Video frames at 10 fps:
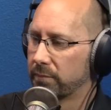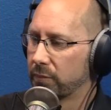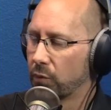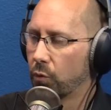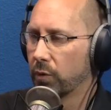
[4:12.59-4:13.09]

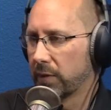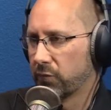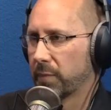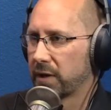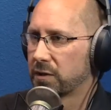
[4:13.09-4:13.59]
all
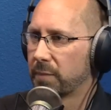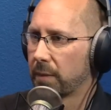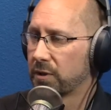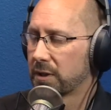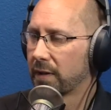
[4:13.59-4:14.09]
information about
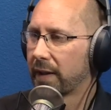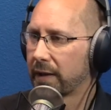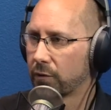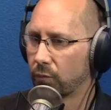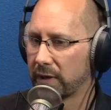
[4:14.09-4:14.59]
me so that they
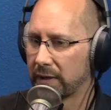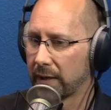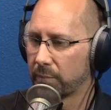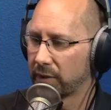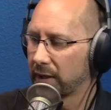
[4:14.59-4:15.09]
could read
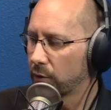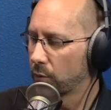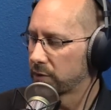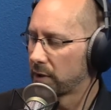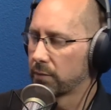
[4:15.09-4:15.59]
that, but they could
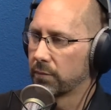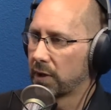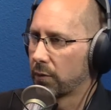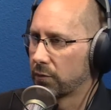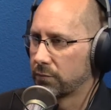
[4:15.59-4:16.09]
also
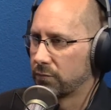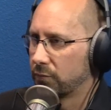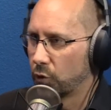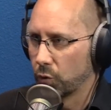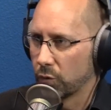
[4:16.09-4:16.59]
go and
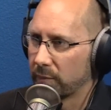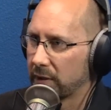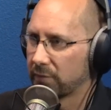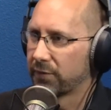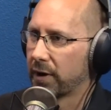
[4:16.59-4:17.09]
Google me
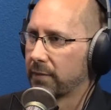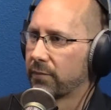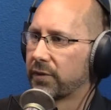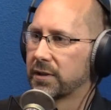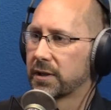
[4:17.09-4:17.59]
and find
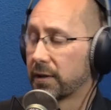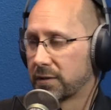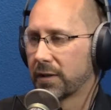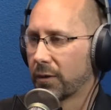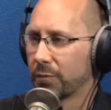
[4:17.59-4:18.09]
things out and
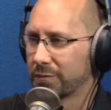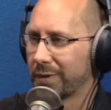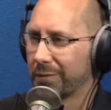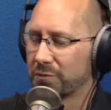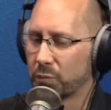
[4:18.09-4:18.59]
see that I was
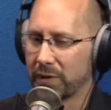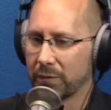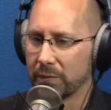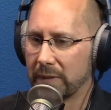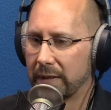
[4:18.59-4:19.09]
I was
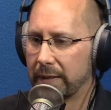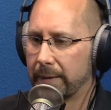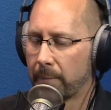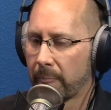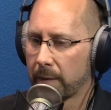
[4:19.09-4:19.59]
real.
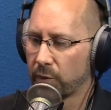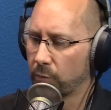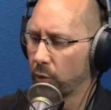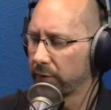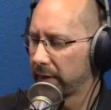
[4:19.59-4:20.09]
But
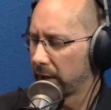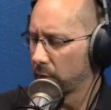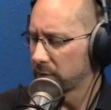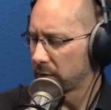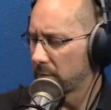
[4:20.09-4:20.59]
more than that, I
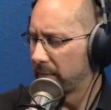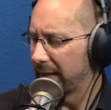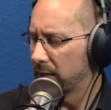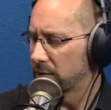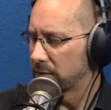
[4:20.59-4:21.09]
also
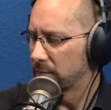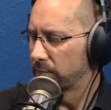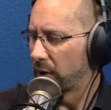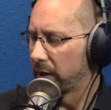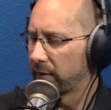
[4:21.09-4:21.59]
managed
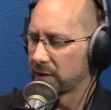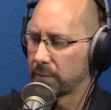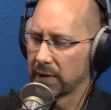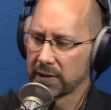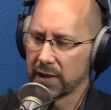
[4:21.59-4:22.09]
buyer
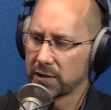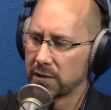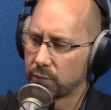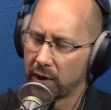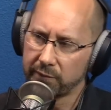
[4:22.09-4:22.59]

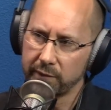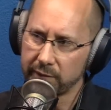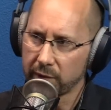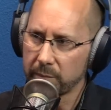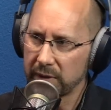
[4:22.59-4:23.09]
expectations right from the
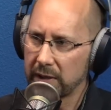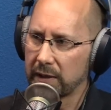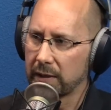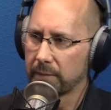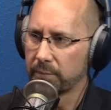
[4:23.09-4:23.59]
very
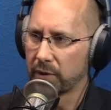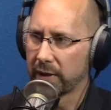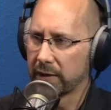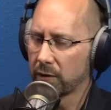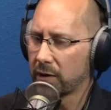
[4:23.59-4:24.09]
beginning
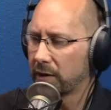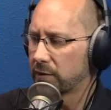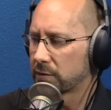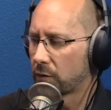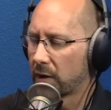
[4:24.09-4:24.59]
by not only
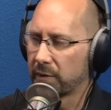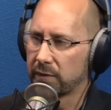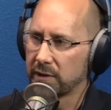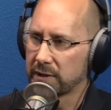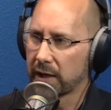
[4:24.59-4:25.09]
describing
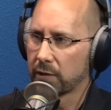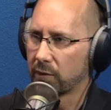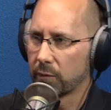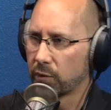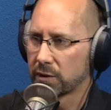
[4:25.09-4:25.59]
things
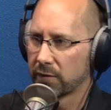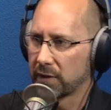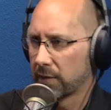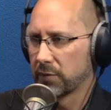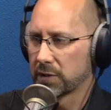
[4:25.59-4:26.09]
accurately, which I
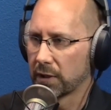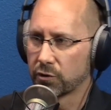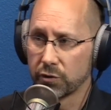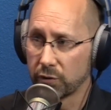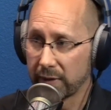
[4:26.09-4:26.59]
think every seller
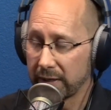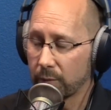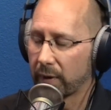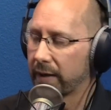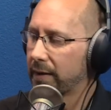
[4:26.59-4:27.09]
should do
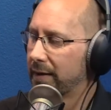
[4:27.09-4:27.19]
anyway.